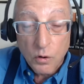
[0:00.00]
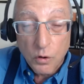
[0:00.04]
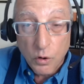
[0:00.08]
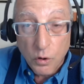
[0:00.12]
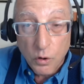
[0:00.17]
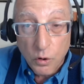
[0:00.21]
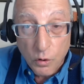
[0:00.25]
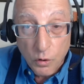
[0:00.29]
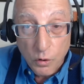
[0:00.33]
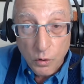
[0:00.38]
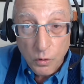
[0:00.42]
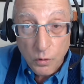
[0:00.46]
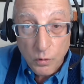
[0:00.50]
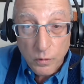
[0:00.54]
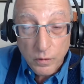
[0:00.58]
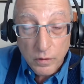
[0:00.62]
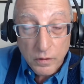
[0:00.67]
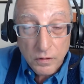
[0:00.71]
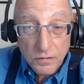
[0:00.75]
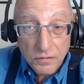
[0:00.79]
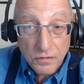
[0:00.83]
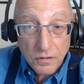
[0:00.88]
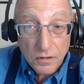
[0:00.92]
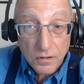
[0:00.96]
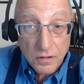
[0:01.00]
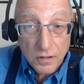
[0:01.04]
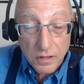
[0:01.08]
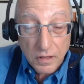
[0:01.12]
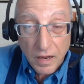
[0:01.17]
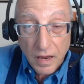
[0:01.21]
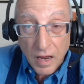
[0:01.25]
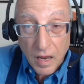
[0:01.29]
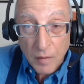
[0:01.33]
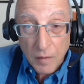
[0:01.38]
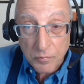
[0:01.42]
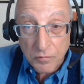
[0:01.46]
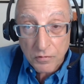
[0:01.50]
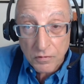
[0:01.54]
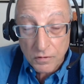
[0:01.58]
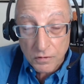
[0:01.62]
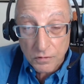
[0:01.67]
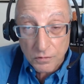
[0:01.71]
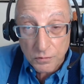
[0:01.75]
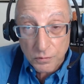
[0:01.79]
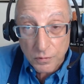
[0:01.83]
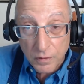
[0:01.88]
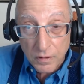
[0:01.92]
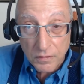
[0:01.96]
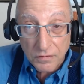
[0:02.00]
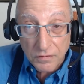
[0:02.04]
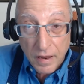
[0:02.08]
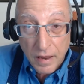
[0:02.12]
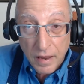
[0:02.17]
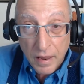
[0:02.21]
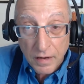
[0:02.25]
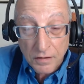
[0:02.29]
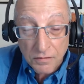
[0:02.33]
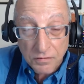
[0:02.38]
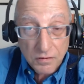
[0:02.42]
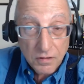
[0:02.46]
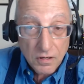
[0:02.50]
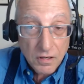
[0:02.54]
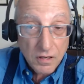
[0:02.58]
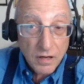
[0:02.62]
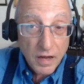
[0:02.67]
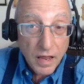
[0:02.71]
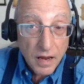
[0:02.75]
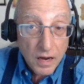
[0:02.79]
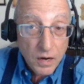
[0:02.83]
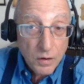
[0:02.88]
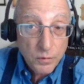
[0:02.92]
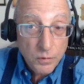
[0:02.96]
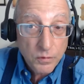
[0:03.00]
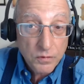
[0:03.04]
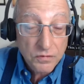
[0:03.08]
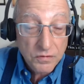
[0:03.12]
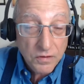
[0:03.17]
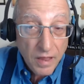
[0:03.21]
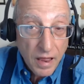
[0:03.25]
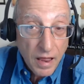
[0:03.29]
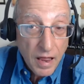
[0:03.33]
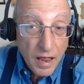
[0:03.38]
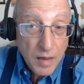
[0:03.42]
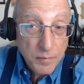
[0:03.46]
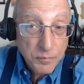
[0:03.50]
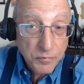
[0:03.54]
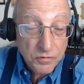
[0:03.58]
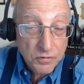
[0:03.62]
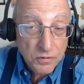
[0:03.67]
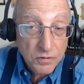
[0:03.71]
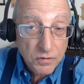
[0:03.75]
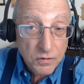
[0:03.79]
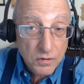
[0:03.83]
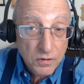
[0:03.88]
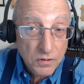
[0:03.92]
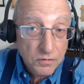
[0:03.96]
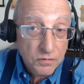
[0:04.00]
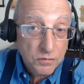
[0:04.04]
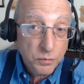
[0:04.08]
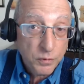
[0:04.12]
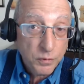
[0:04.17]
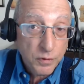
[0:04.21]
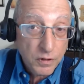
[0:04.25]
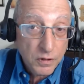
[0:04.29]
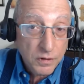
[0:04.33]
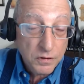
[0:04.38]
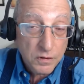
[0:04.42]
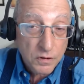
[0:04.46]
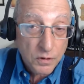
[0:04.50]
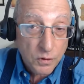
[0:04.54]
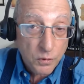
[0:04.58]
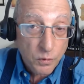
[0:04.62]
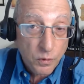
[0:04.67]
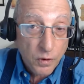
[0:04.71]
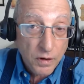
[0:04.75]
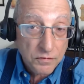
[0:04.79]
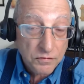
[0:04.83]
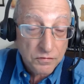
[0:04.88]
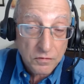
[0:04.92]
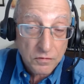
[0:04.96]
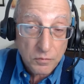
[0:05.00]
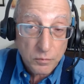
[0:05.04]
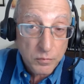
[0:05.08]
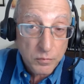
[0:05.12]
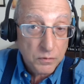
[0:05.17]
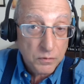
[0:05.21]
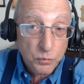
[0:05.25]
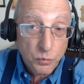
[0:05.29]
Who is going to capture the transaction and how it's captured is really the question,